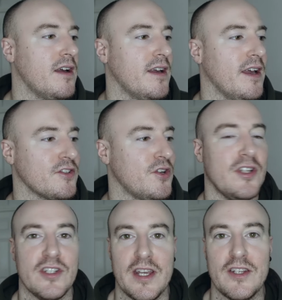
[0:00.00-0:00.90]
as good
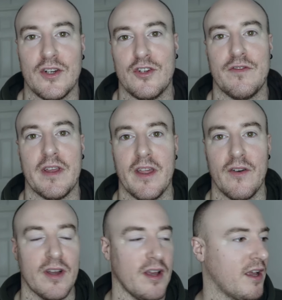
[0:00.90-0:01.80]
as it is, I just think there
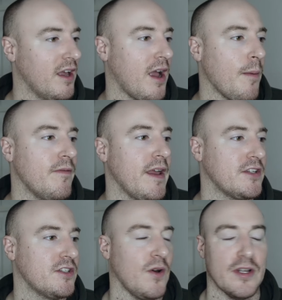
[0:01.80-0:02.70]
are a couple of
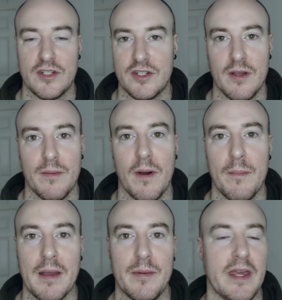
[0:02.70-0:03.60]
exercises that are
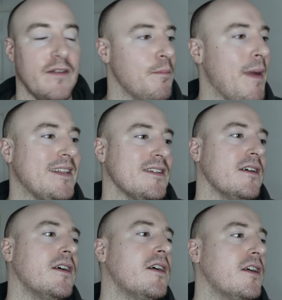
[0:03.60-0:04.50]
maybe even better.
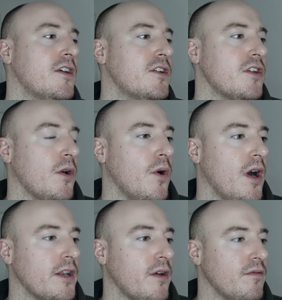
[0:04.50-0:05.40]
So
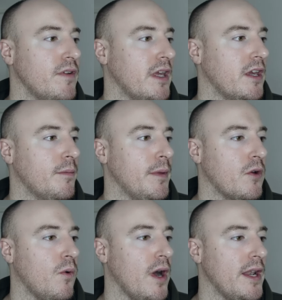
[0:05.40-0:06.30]
I don't think it can be
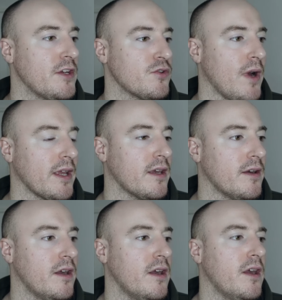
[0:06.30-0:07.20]
quite an S rank.
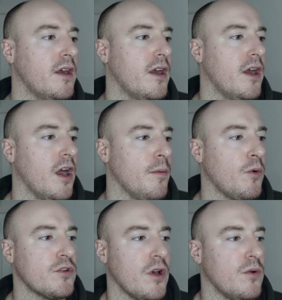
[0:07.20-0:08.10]

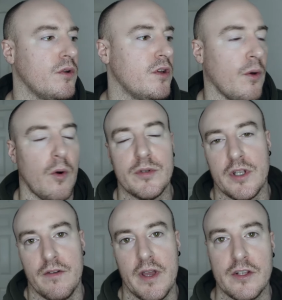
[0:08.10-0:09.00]
Also, you know,
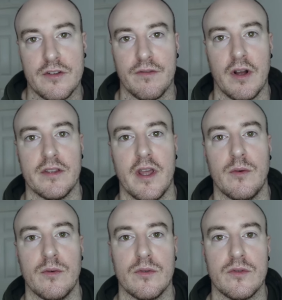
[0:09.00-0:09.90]
obviously if it hits the front
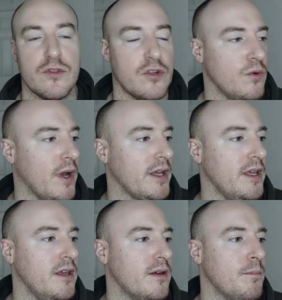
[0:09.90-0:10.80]
delt to
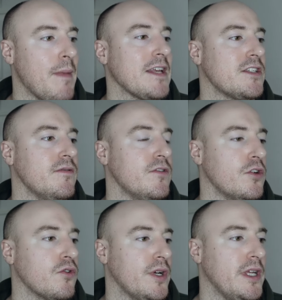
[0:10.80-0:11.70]
a massive
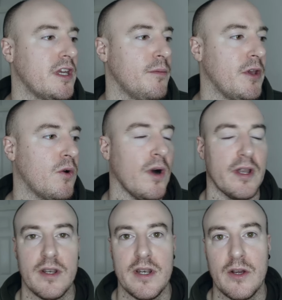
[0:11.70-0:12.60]
degree, it can be quite
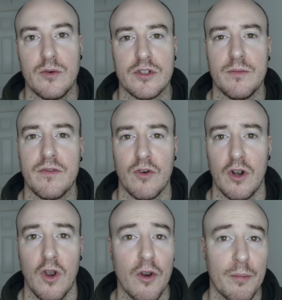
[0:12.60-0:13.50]
nigglesome for a
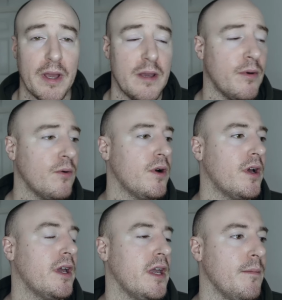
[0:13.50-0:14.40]
lot of people,
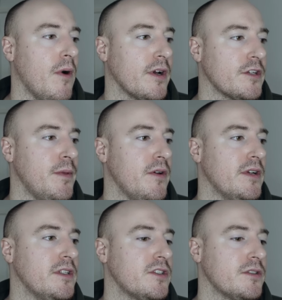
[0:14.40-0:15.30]
in my
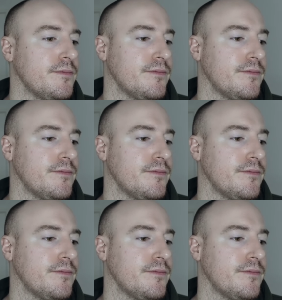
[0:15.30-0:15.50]
experience.